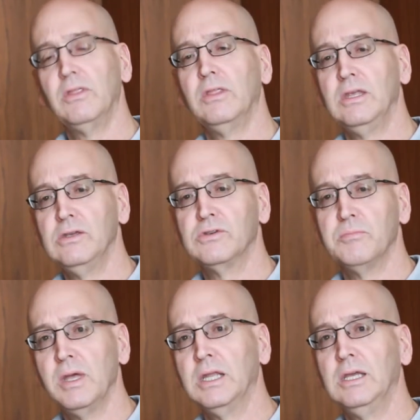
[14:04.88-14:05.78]
these
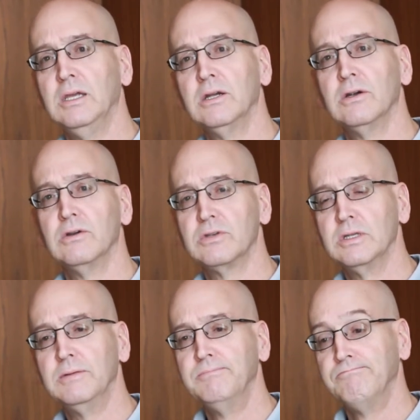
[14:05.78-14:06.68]
many years.
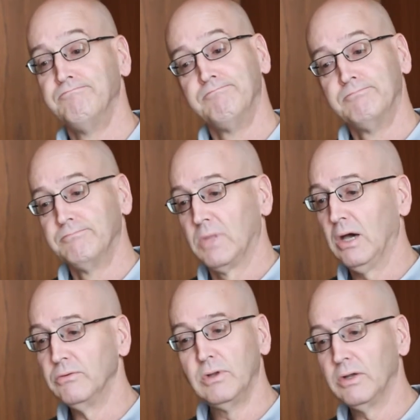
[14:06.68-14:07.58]
And
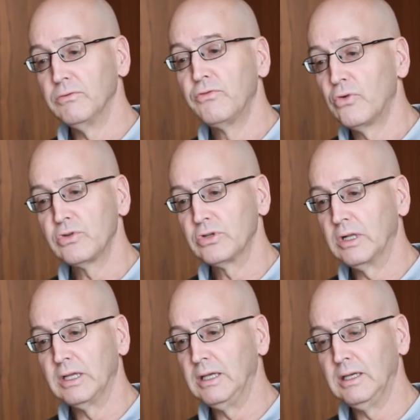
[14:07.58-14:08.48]

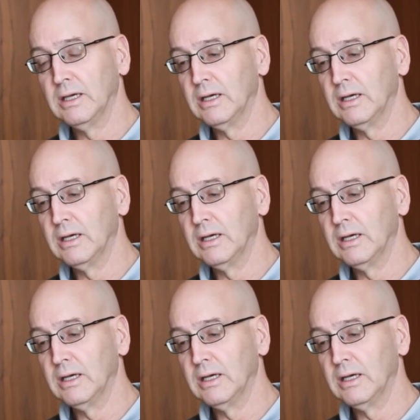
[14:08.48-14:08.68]
unfortunately,